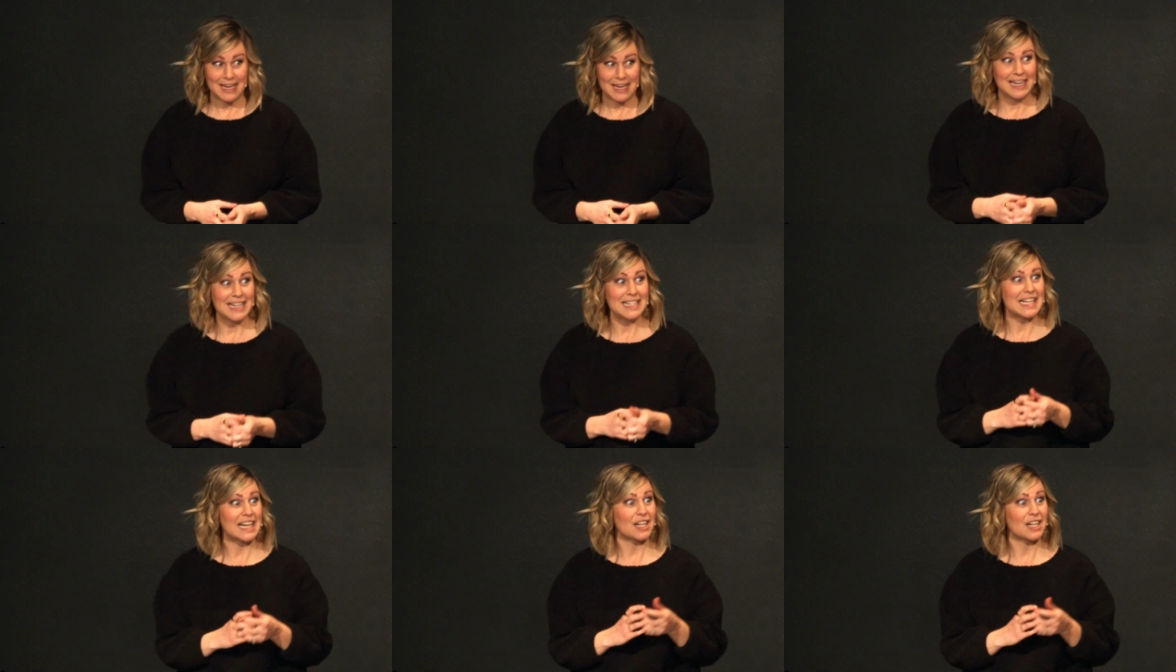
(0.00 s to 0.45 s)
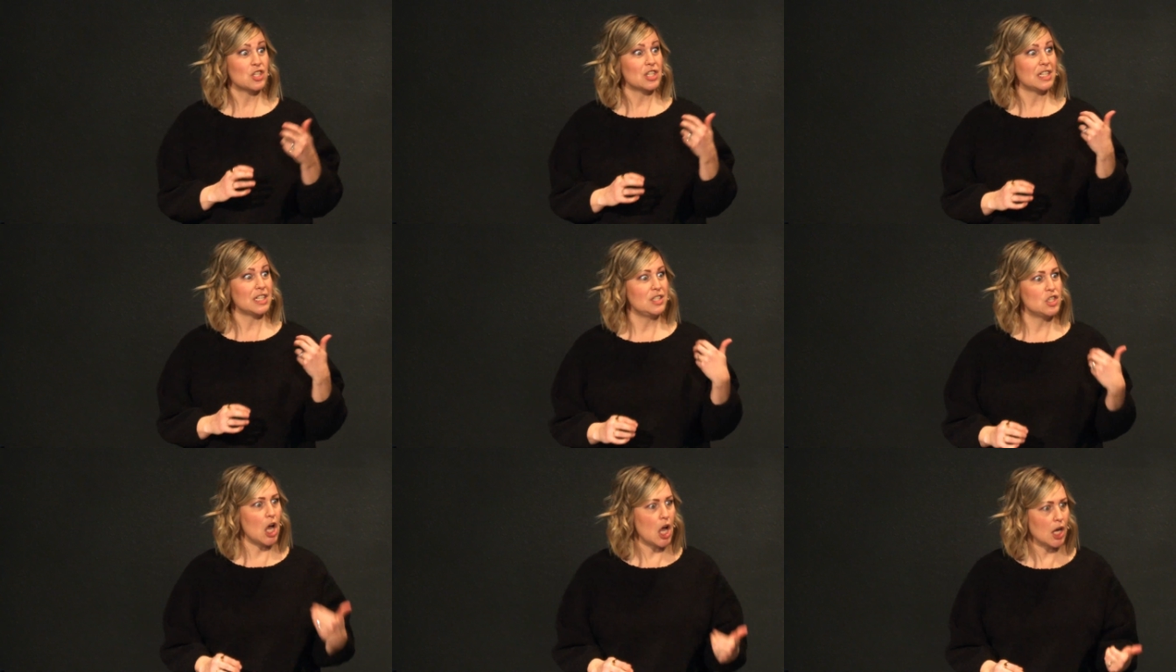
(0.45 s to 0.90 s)
and it's
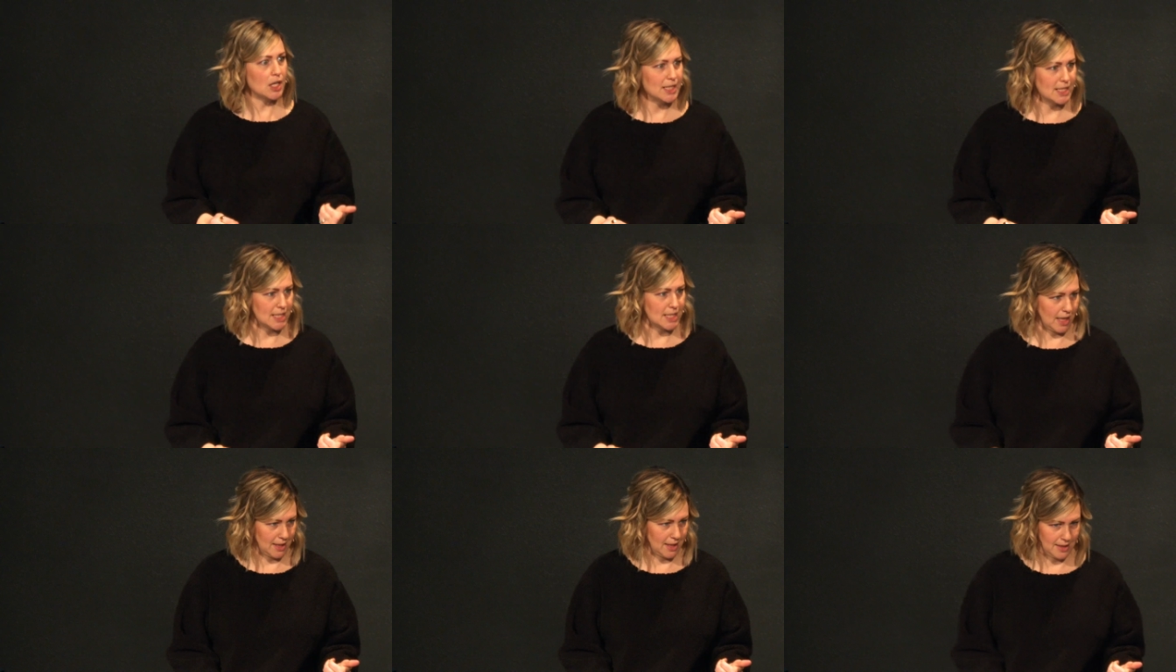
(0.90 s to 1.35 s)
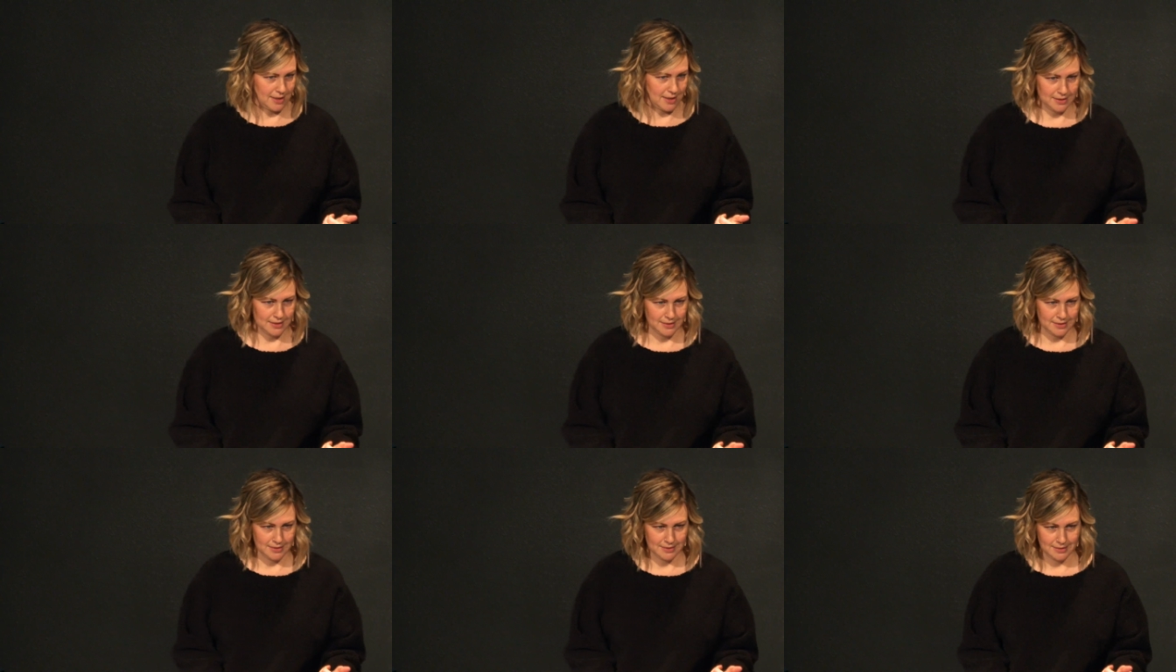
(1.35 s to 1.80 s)
actually toxic.
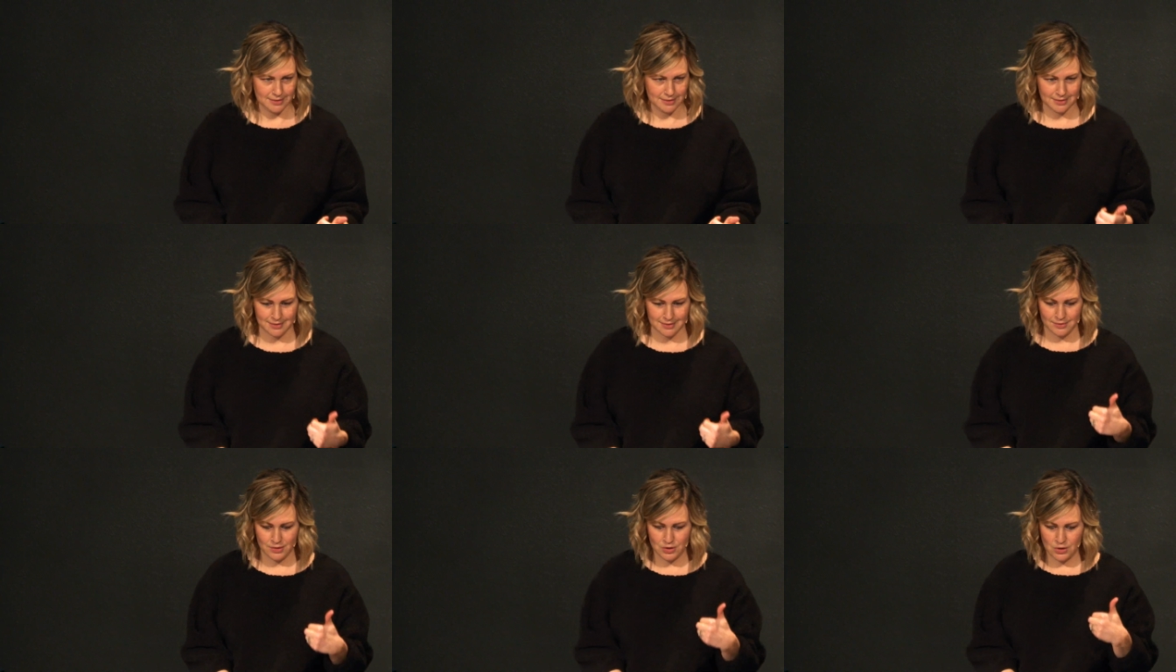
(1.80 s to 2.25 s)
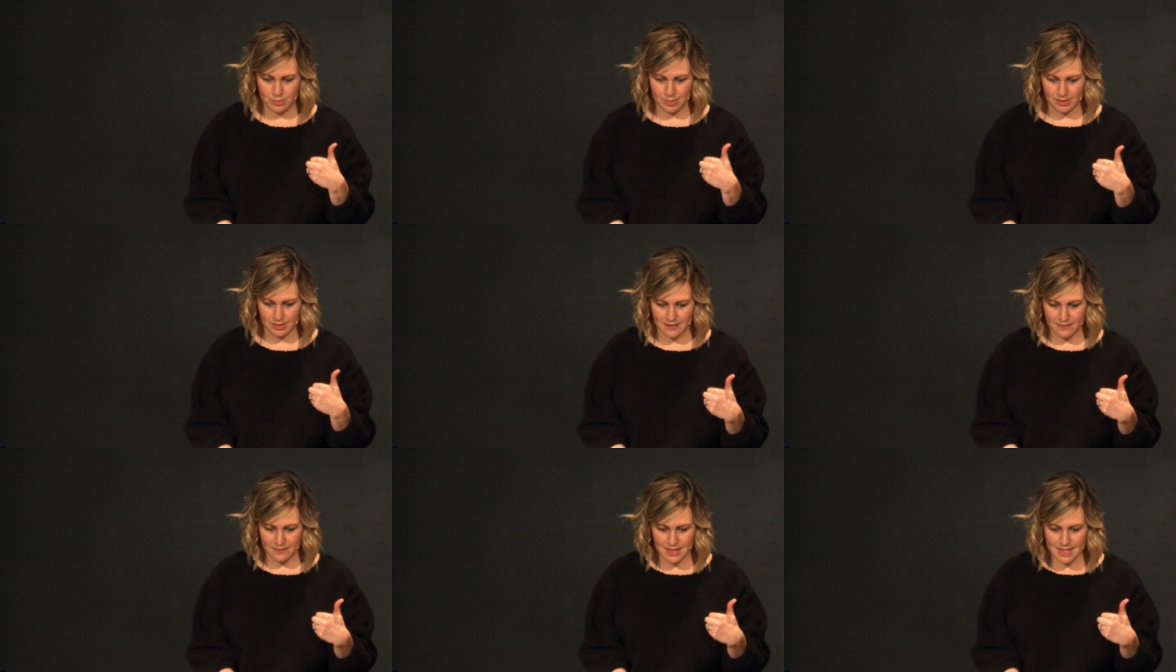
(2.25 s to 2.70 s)
You
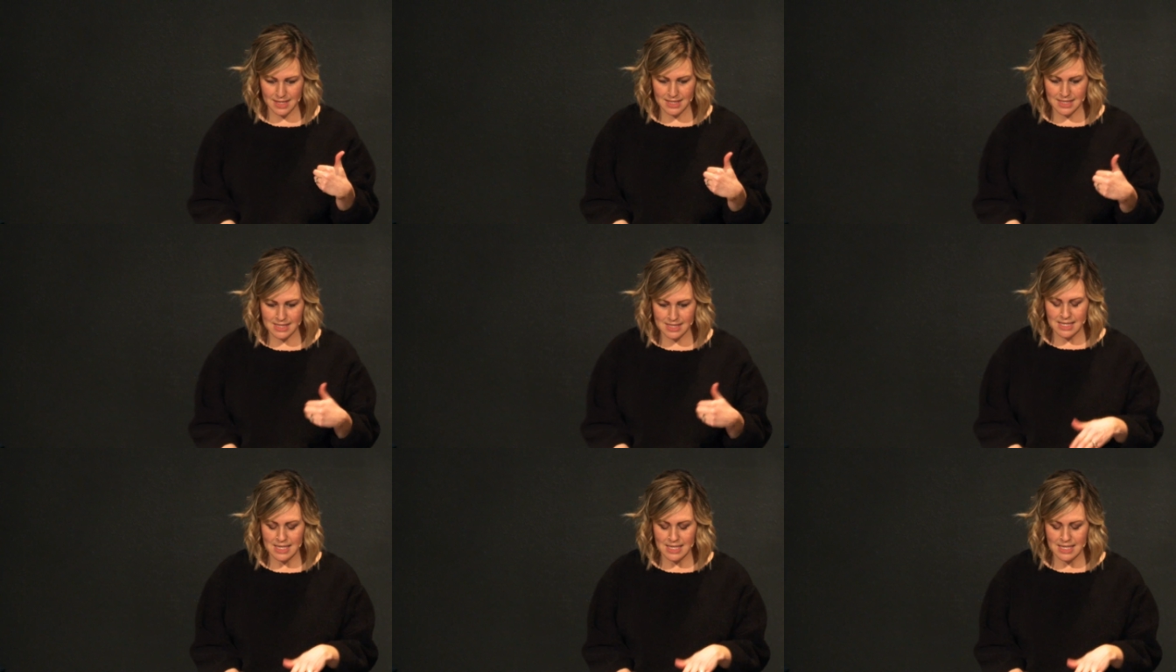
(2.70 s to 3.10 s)
believe this?